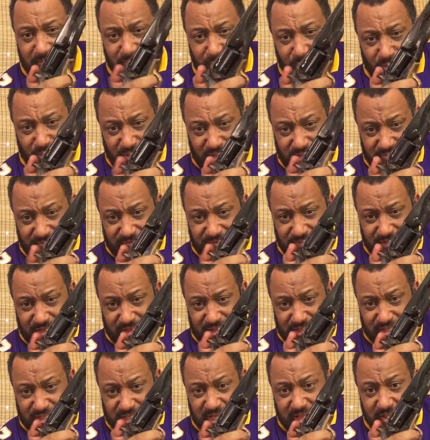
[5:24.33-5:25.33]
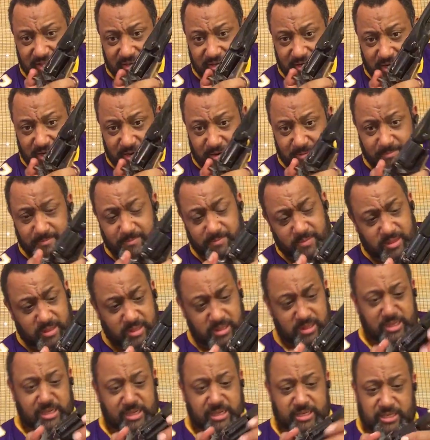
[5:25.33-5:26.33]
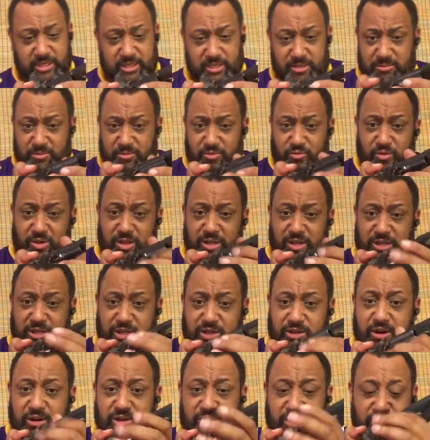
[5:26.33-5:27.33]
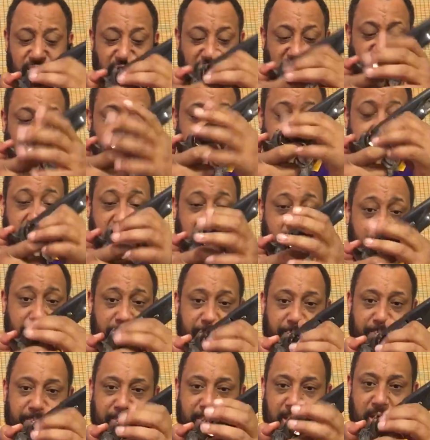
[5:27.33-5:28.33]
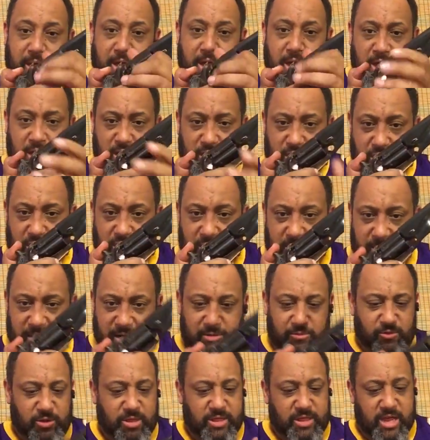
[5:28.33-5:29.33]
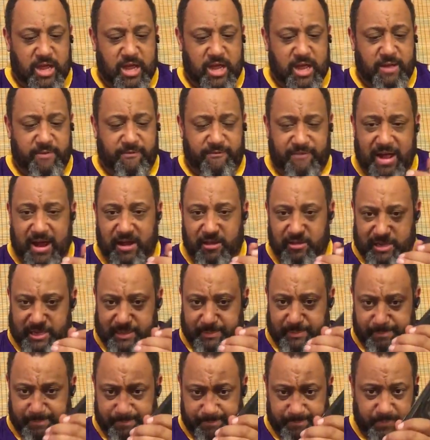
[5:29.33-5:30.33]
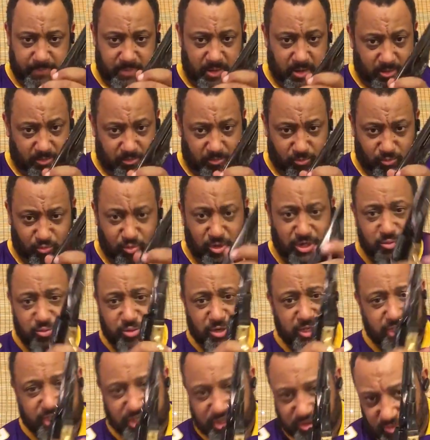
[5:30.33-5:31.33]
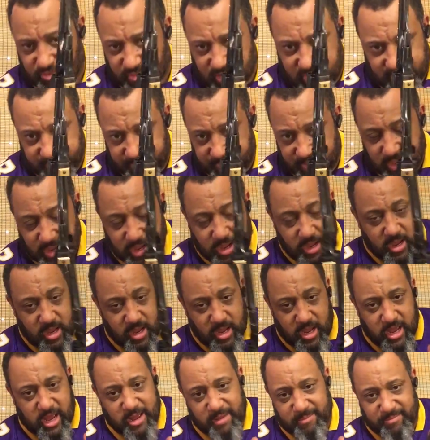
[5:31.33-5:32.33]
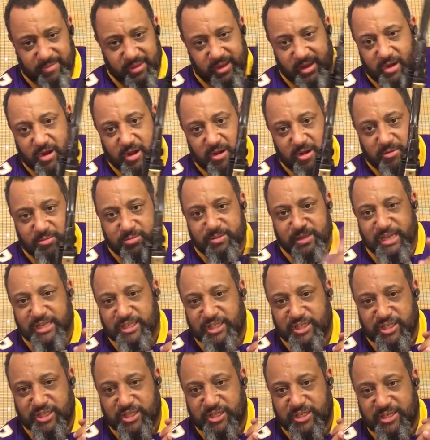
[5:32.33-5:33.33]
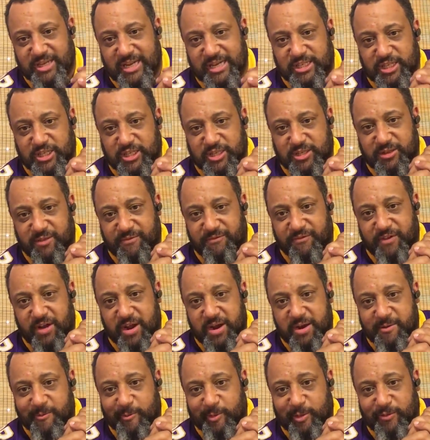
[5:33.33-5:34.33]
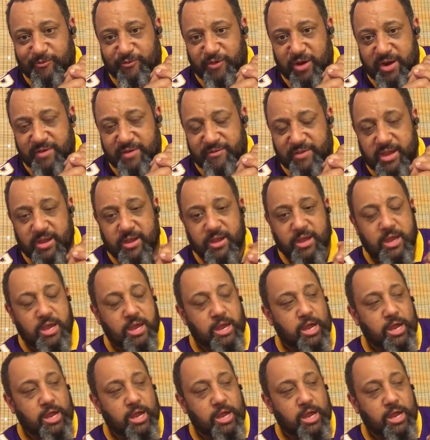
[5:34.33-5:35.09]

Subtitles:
or fifth cylinder, this really starts to gum up. You know what I mean? With fouling, which is great. You know, that's just the fun of it.